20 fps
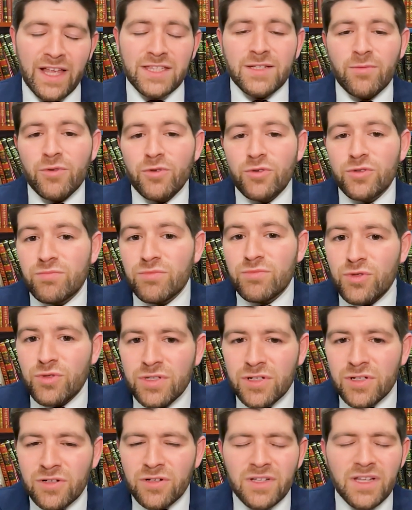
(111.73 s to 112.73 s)
Someone who's
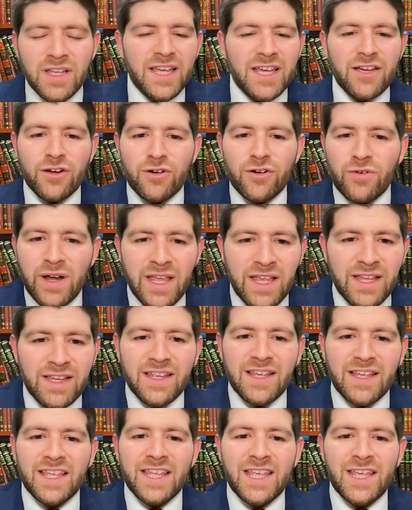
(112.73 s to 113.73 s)
musical, great.
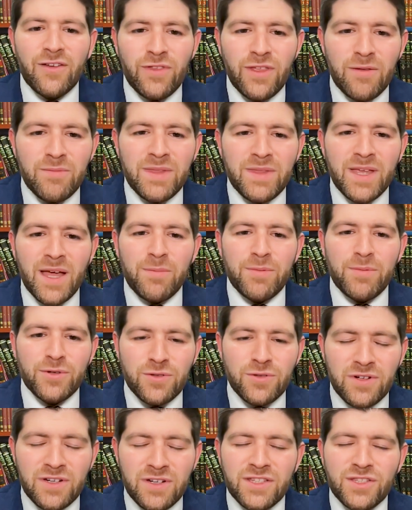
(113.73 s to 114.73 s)
Give them the
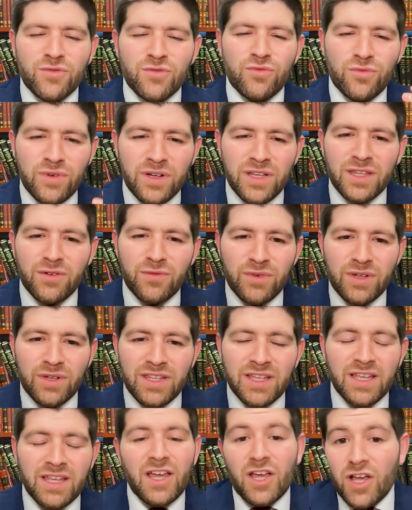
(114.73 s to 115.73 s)
opportunity to really,
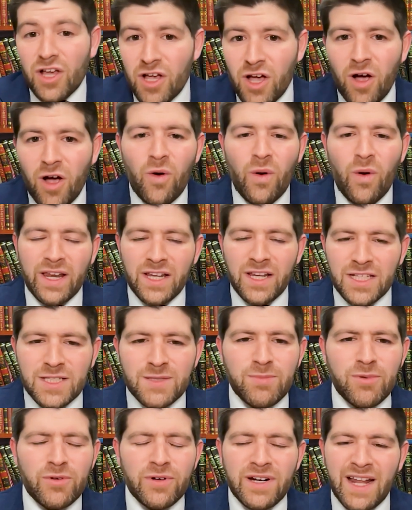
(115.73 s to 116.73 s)
really go and
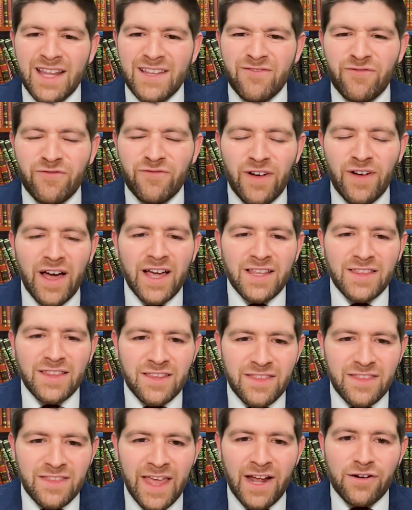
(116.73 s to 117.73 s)
explore it and find
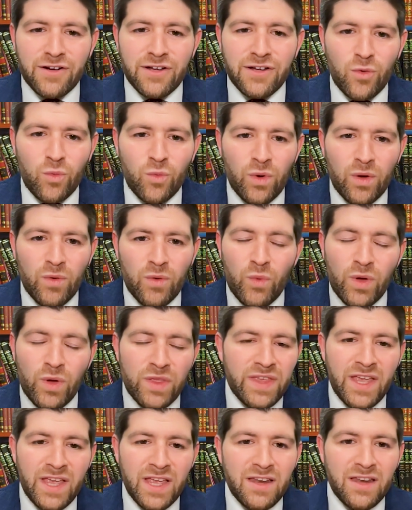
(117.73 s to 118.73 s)
the area
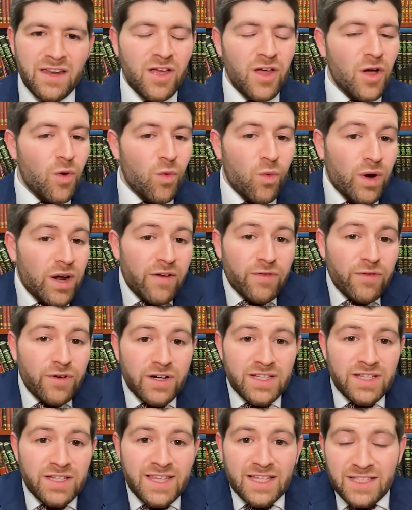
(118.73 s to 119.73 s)
within whatever it
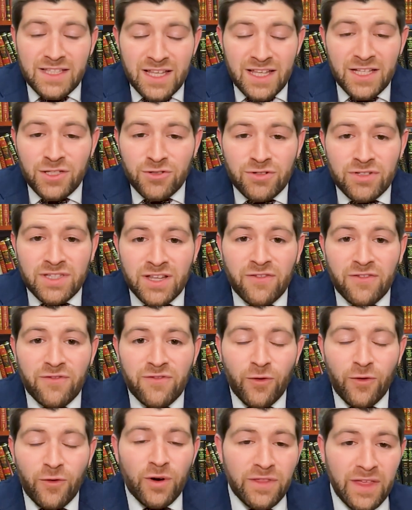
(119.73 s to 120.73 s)
is that's interesting
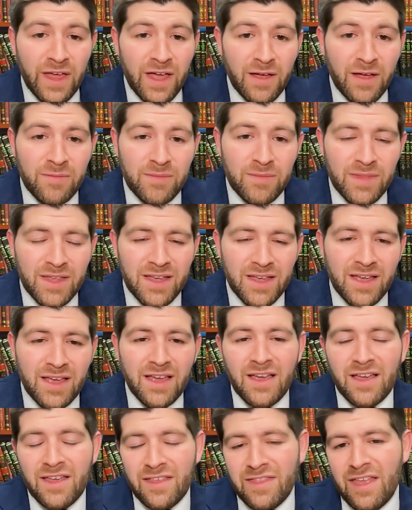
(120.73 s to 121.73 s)
for them
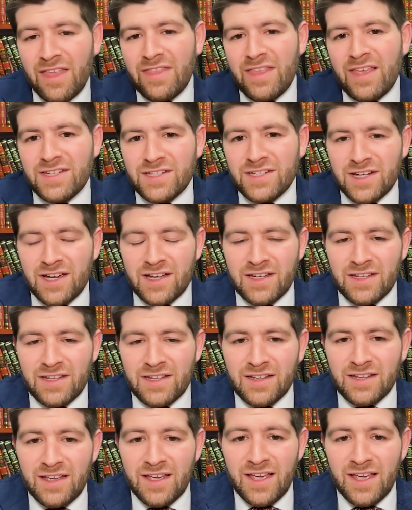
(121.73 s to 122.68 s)
that they shine in.